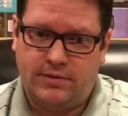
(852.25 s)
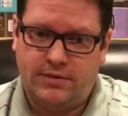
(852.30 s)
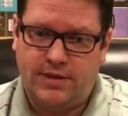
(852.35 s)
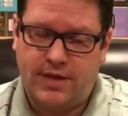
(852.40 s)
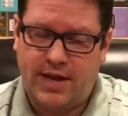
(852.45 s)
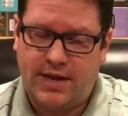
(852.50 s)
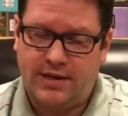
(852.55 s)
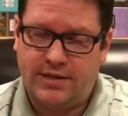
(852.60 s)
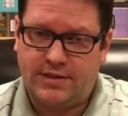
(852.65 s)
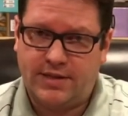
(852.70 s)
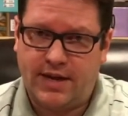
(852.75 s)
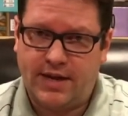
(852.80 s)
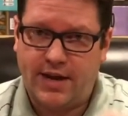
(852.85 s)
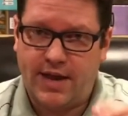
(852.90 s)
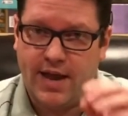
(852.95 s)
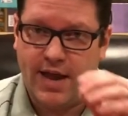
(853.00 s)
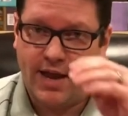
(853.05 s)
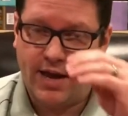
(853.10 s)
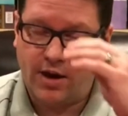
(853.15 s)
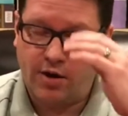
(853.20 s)
Daddy's got a
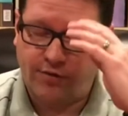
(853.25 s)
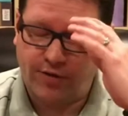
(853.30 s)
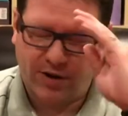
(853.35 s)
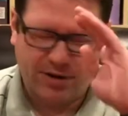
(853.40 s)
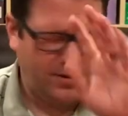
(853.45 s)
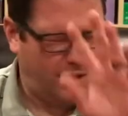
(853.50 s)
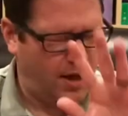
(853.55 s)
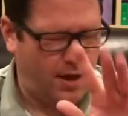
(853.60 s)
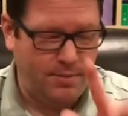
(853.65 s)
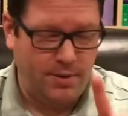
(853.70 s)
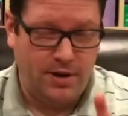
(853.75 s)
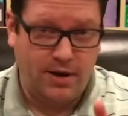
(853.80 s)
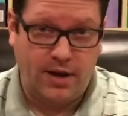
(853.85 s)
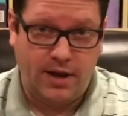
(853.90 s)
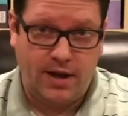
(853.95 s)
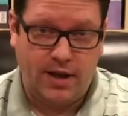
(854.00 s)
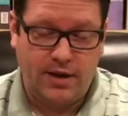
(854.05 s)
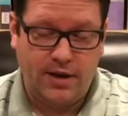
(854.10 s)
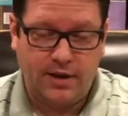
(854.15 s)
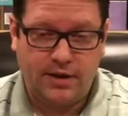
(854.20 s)
hangover, a
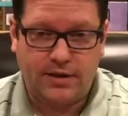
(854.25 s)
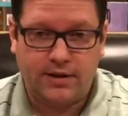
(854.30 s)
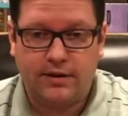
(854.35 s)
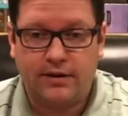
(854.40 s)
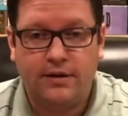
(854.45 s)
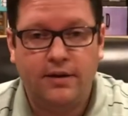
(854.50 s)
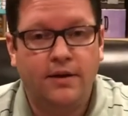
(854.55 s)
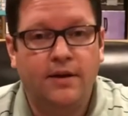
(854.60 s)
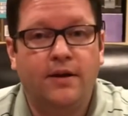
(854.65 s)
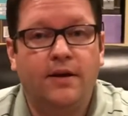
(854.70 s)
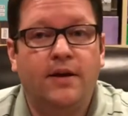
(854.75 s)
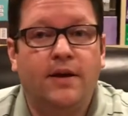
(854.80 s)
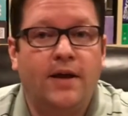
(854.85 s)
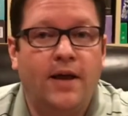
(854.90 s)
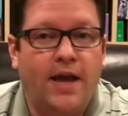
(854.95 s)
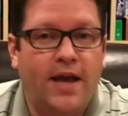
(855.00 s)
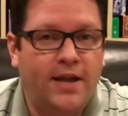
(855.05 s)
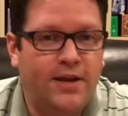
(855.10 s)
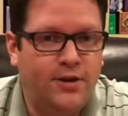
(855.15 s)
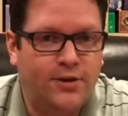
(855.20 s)
headache,
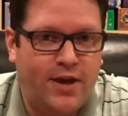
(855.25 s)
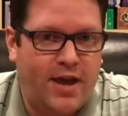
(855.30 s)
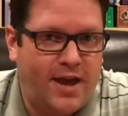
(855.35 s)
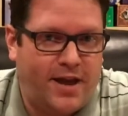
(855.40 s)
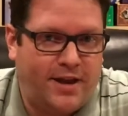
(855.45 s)
and you